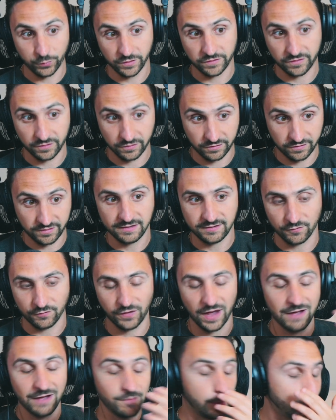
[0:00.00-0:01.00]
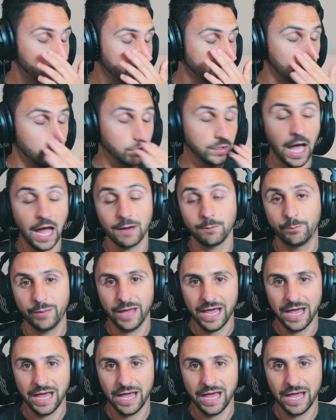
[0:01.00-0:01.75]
was Season 5, Episode 9.